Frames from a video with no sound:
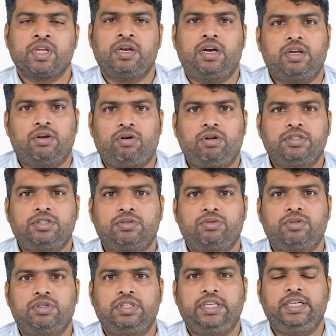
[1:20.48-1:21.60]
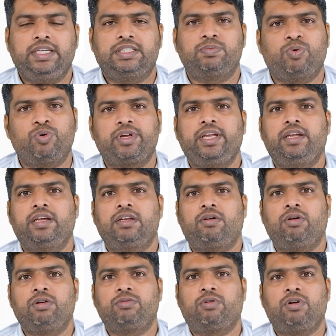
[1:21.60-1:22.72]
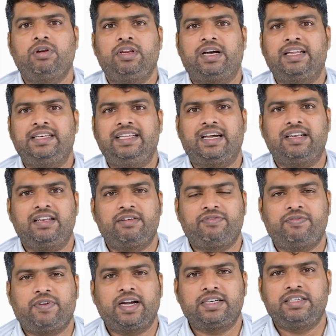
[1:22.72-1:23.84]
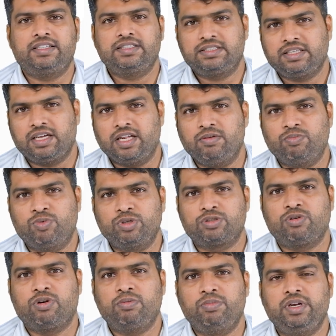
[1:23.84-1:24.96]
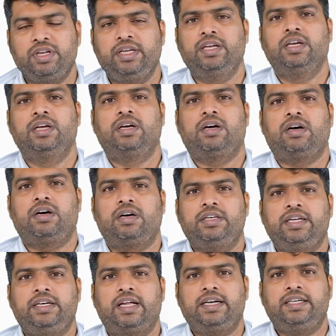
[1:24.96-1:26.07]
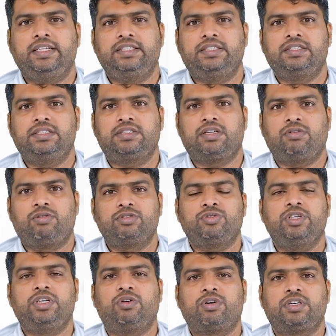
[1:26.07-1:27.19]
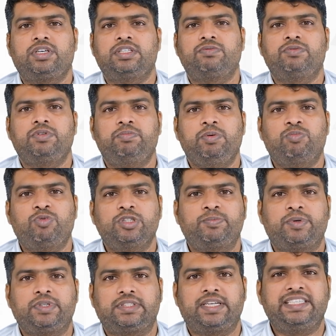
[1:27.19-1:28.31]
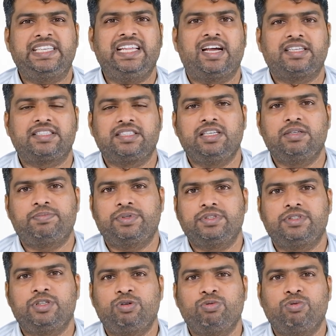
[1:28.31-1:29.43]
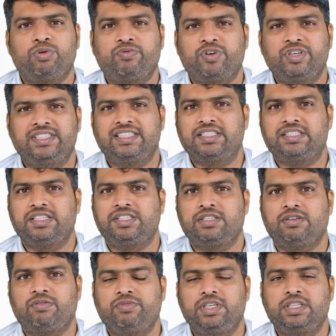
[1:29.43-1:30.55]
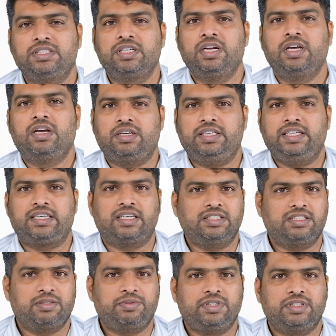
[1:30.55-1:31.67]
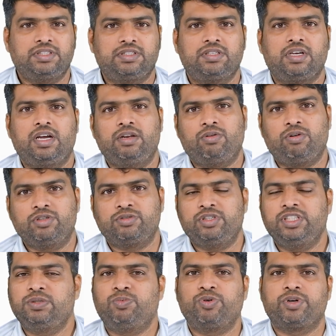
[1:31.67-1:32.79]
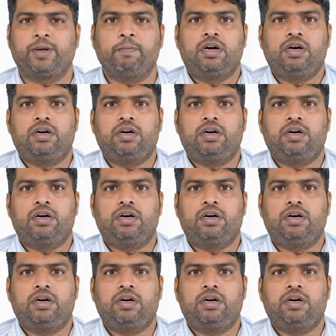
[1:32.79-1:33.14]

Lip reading: And also the smoking and alcohol are the other factors, and most commonly the dietitians and also the doctors would be most precisely asking the person to go for the cessation of this, the consumptions and also the smoking.